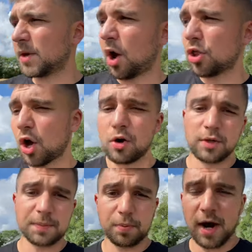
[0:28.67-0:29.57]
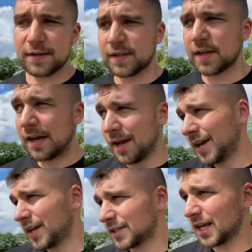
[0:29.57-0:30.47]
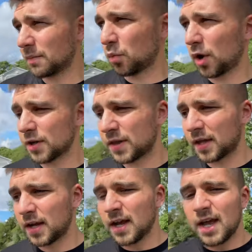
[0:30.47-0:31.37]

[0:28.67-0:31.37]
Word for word: and although it was pricey, it seemed worth it.